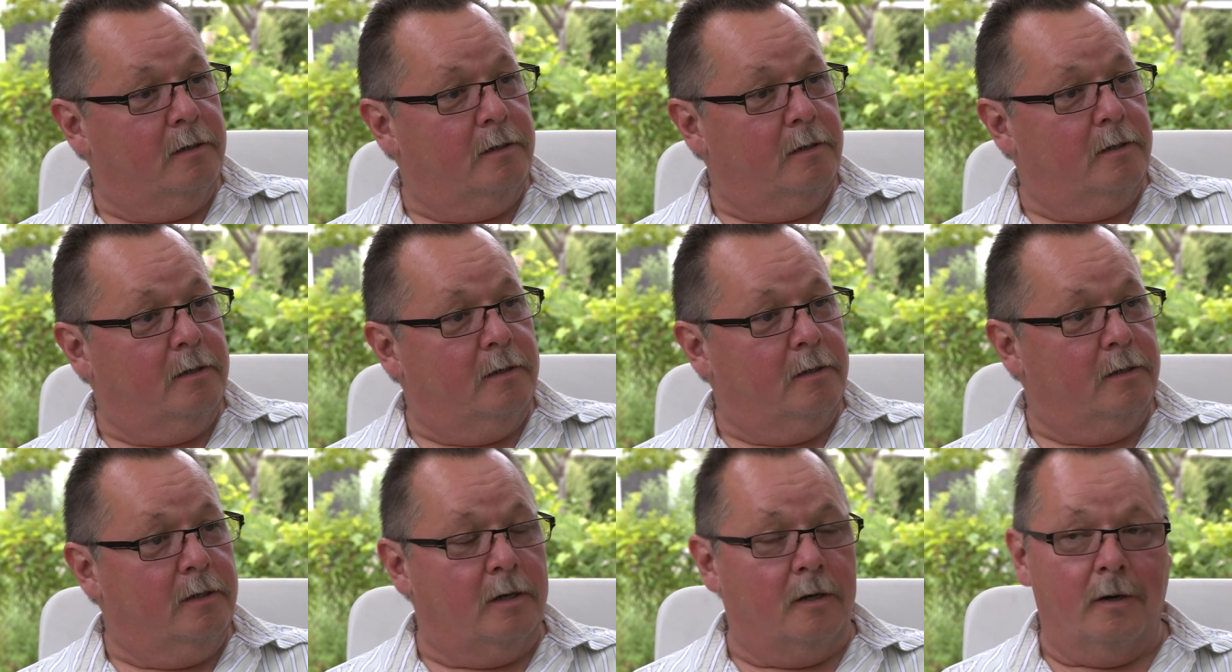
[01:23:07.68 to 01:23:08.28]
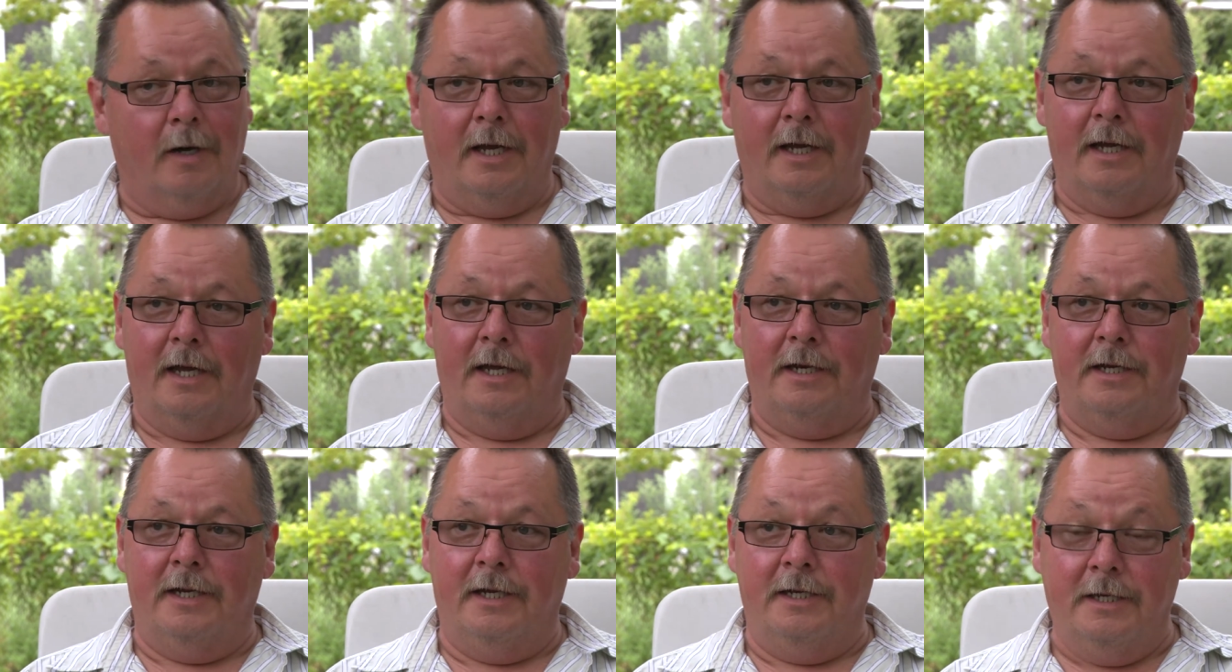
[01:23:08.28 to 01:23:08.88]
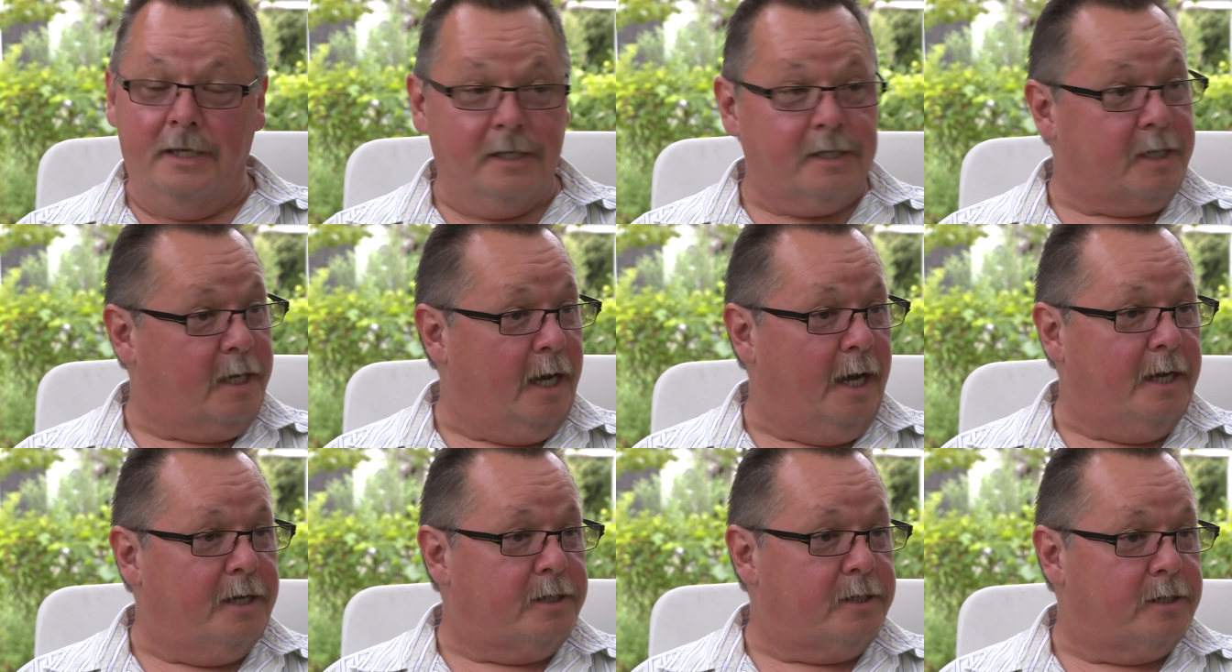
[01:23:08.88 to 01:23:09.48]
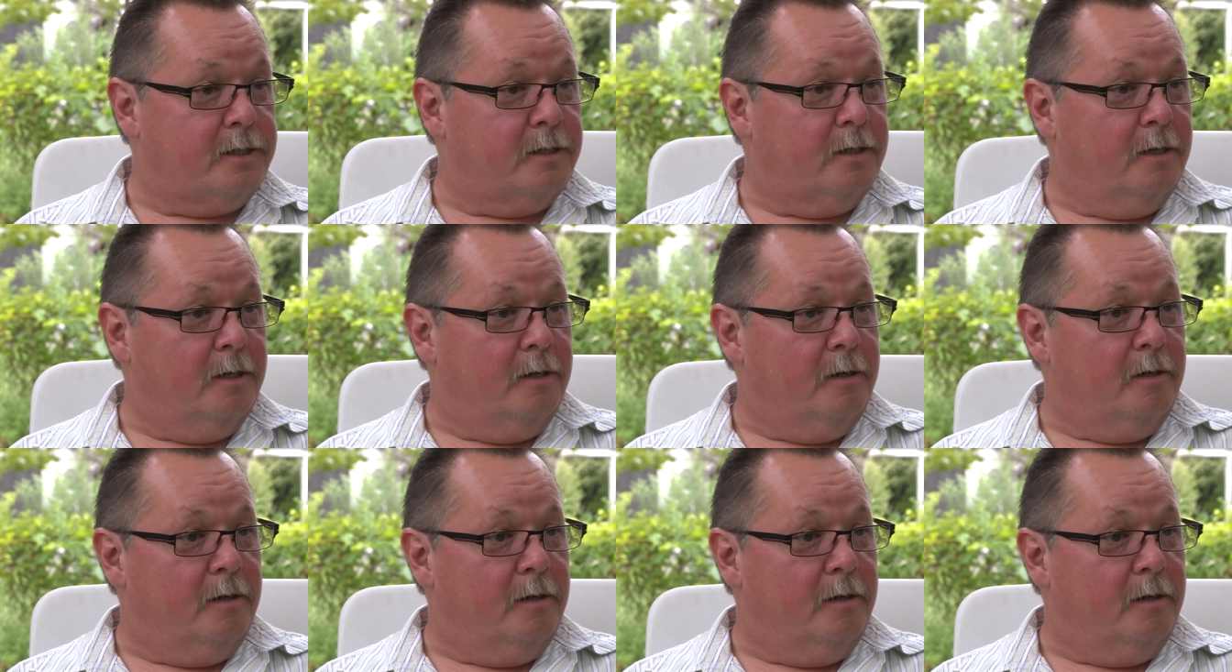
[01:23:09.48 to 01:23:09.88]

Mm -hmm. You know, and, and, in this case,